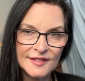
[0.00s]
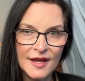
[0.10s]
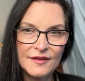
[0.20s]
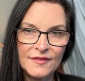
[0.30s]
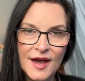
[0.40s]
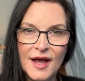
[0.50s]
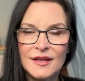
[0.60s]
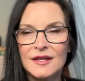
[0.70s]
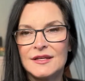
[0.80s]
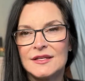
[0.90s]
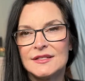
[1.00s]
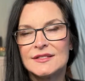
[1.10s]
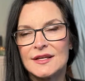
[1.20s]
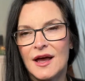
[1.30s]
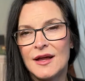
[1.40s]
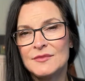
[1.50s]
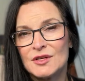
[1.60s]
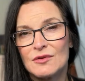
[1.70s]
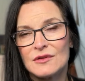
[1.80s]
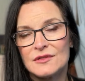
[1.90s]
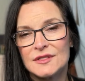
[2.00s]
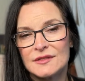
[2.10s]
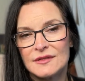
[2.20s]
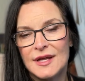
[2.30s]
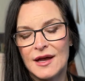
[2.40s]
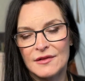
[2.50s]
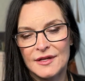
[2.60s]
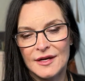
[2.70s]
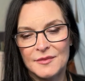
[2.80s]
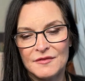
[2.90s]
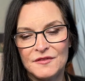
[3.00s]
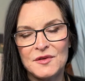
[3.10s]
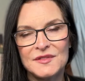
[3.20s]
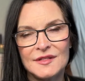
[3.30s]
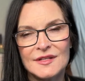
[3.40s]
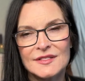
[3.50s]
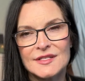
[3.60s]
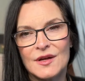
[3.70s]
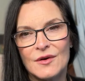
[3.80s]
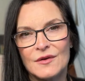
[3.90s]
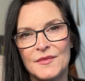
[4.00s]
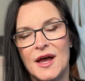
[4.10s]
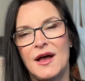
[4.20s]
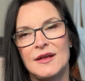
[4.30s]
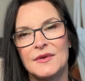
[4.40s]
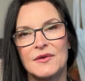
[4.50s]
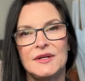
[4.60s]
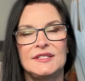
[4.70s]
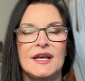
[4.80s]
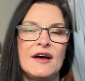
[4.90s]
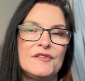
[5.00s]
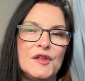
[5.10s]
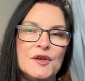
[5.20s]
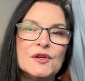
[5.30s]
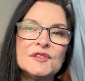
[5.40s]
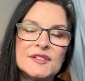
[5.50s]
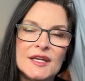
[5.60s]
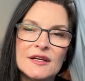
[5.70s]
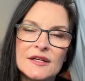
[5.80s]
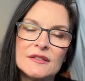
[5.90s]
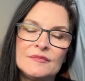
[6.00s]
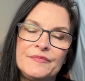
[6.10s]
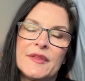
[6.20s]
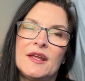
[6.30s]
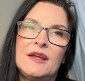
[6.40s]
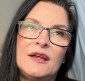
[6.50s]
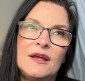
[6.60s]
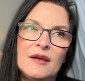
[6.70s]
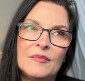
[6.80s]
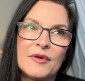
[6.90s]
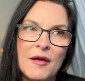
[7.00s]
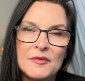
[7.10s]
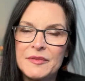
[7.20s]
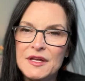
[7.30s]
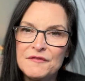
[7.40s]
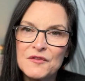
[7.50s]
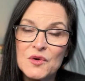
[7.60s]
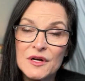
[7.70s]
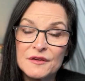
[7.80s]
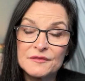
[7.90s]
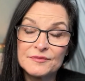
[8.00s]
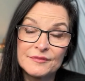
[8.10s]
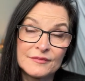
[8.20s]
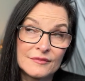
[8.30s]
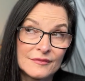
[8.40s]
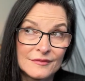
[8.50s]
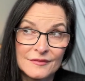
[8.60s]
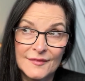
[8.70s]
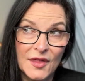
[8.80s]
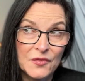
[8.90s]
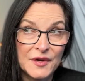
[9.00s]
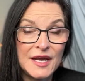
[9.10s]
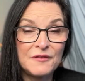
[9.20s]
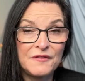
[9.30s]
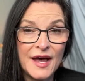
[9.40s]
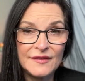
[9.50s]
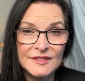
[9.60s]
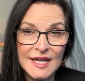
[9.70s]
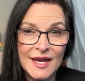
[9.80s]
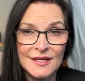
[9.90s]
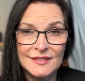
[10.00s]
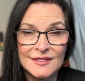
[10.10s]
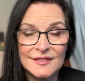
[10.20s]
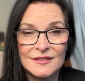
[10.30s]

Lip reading: of that is, I'm told now that I'm infusing this at home that I am going to have the nurse here probably for 3 to 5 days